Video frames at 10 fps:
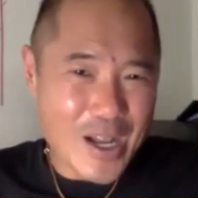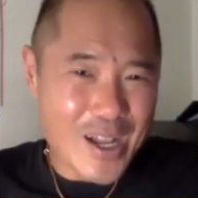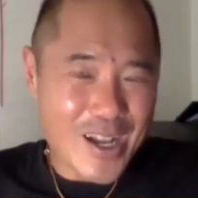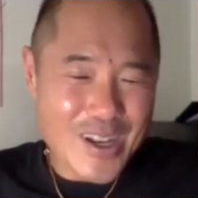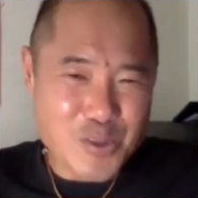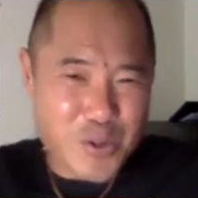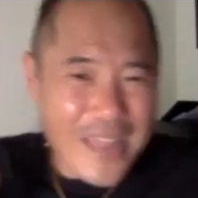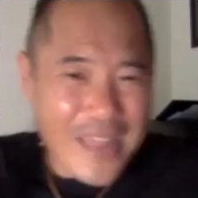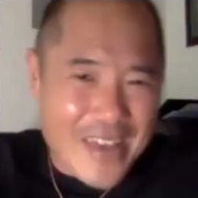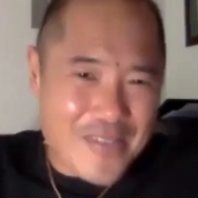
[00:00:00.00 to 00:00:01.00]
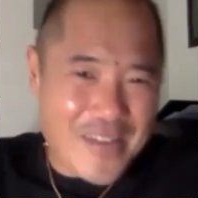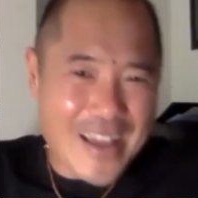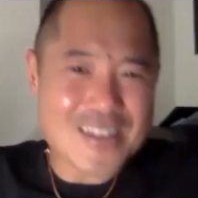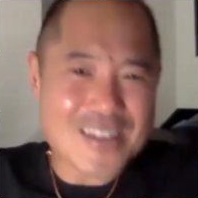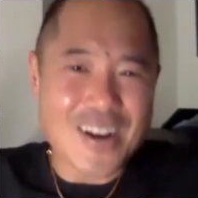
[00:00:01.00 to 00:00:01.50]
because we're not that
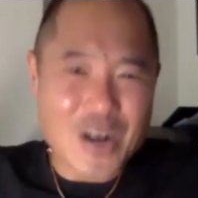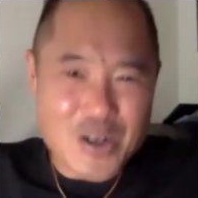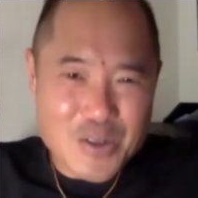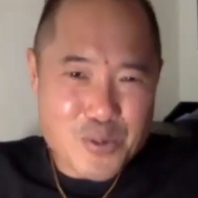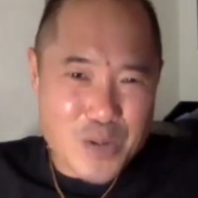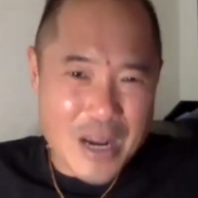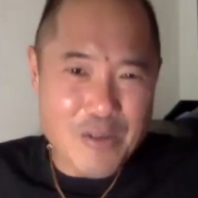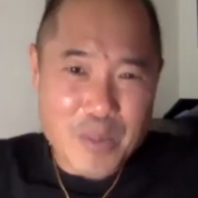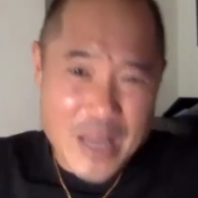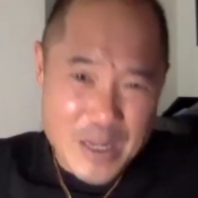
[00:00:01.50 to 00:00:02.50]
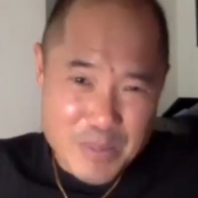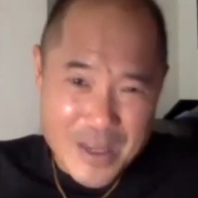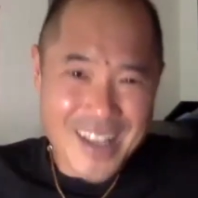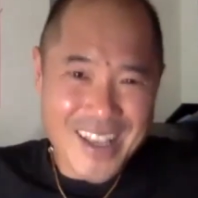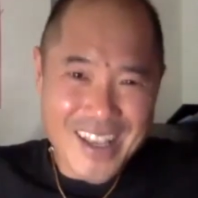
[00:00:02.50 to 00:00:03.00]
advanced on our travel planning, but
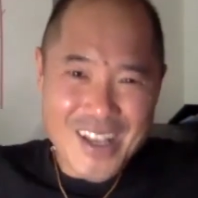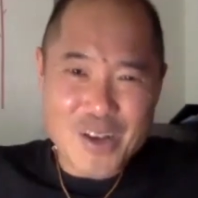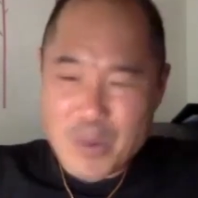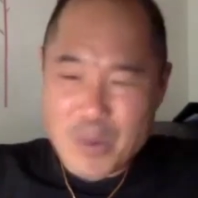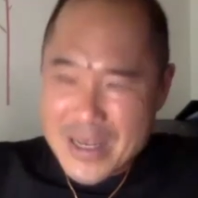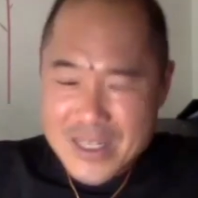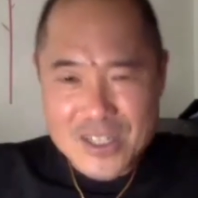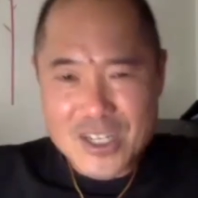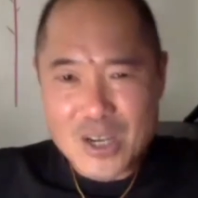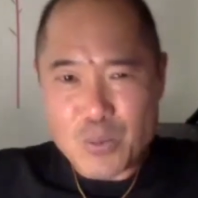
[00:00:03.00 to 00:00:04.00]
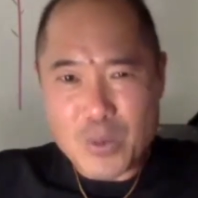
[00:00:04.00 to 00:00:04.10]
we may touch on what